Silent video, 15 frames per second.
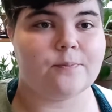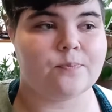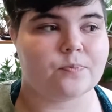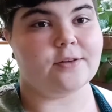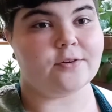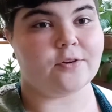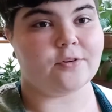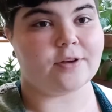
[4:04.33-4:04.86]

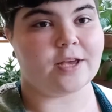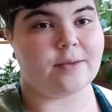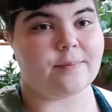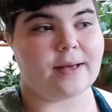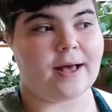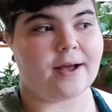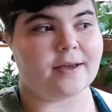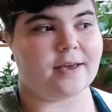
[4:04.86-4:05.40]
Snail Girl came
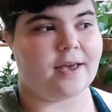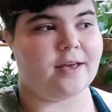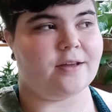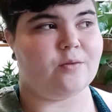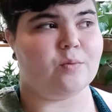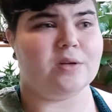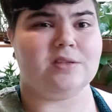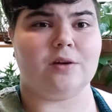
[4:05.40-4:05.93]
back
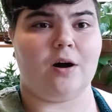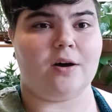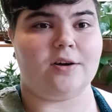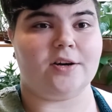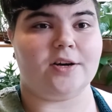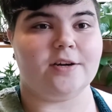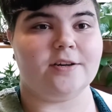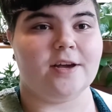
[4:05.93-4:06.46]
and was
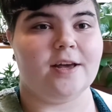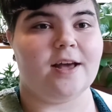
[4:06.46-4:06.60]
honored,